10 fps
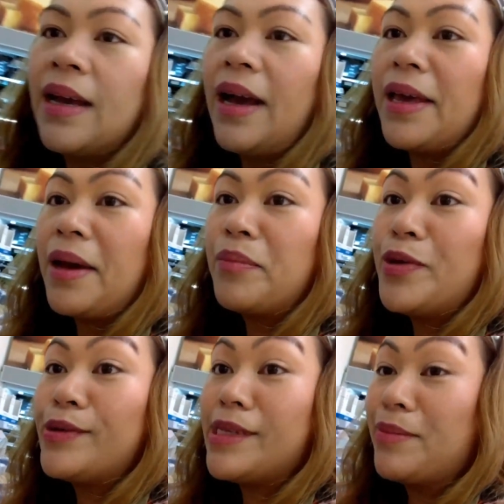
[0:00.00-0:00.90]
I am
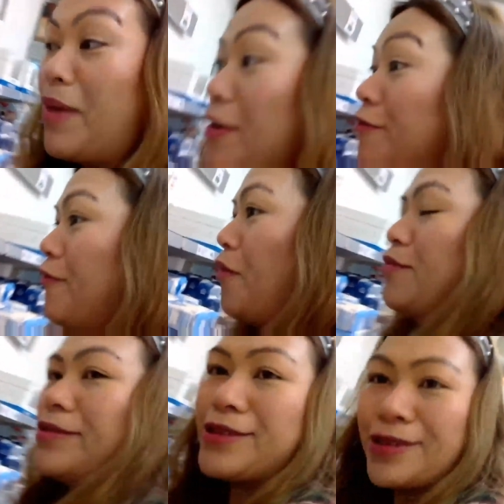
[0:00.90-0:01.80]
using my
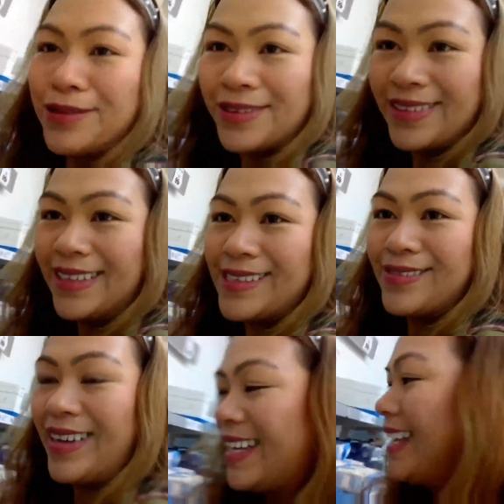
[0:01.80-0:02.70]
phone, so that's why